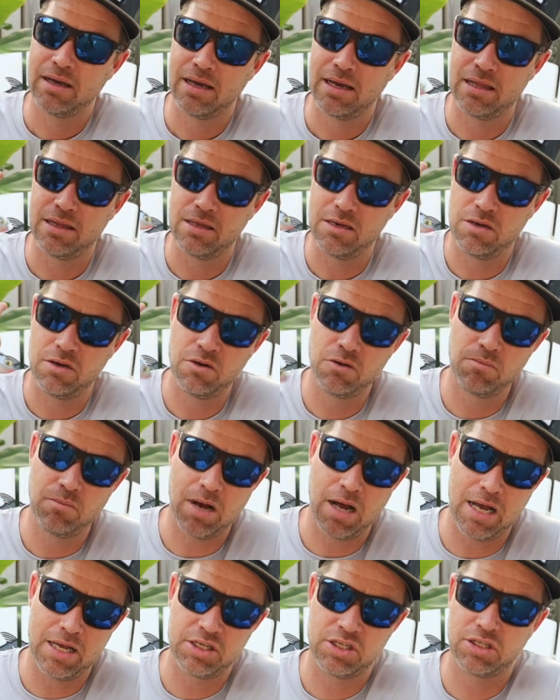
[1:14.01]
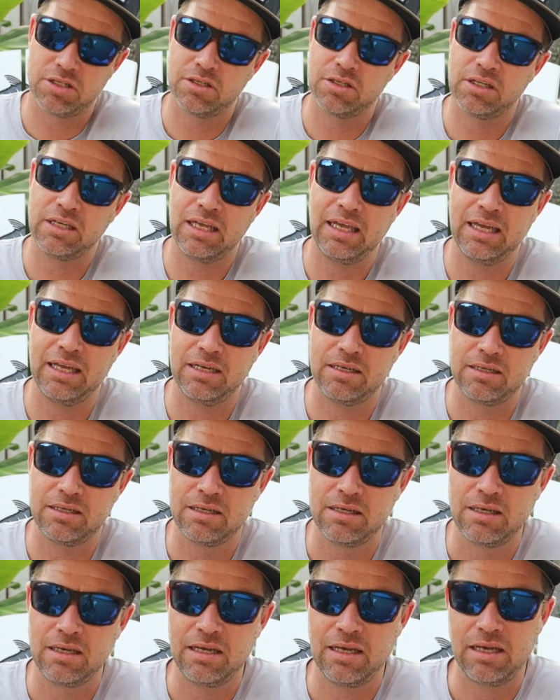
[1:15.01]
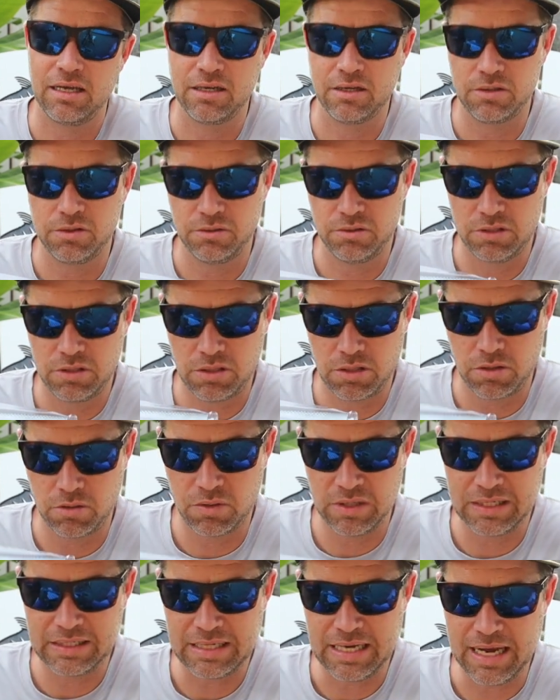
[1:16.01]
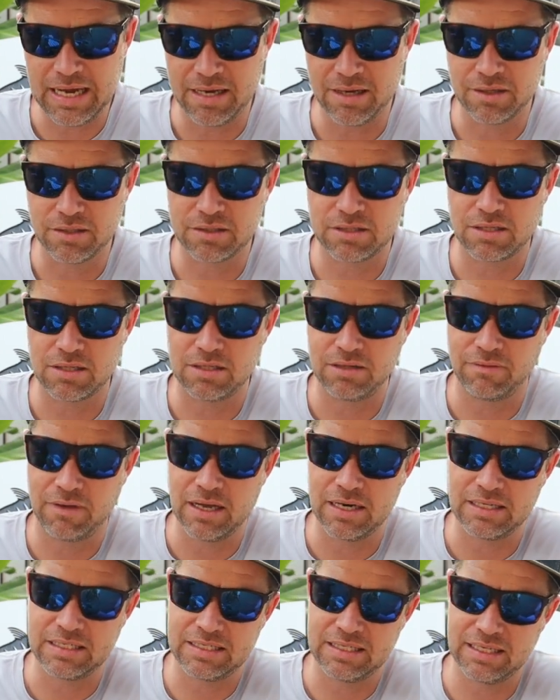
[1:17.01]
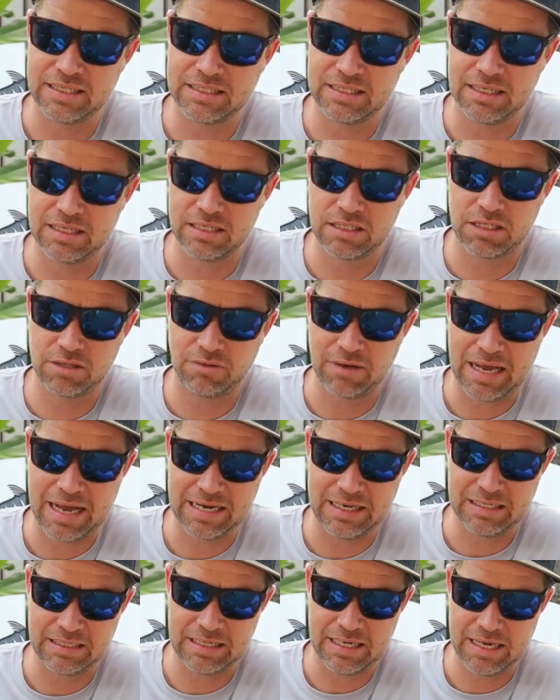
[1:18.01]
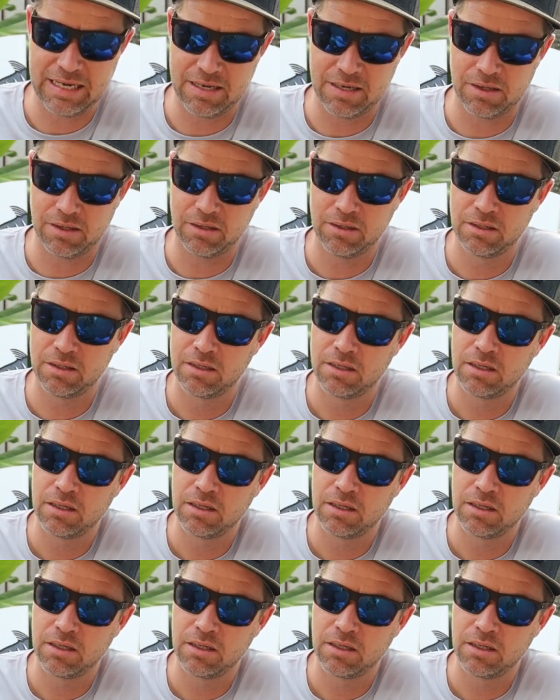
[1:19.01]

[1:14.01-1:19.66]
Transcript: And the new Modular Kit includes 3 tails. So you've got a 6-inch fatty tail,